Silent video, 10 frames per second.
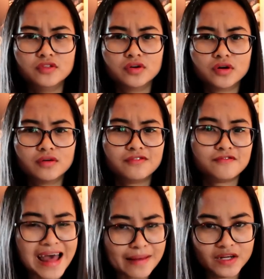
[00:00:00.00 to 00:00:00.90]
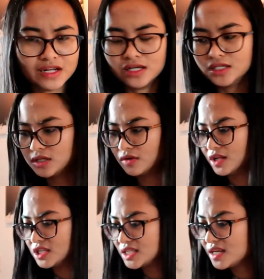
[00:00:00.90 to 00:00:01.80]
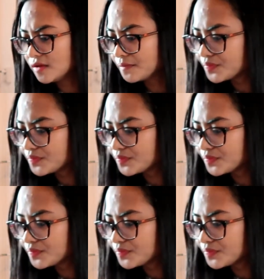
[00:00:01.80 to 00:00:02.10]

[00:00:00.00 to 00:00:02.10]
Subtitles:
their family. So that's it.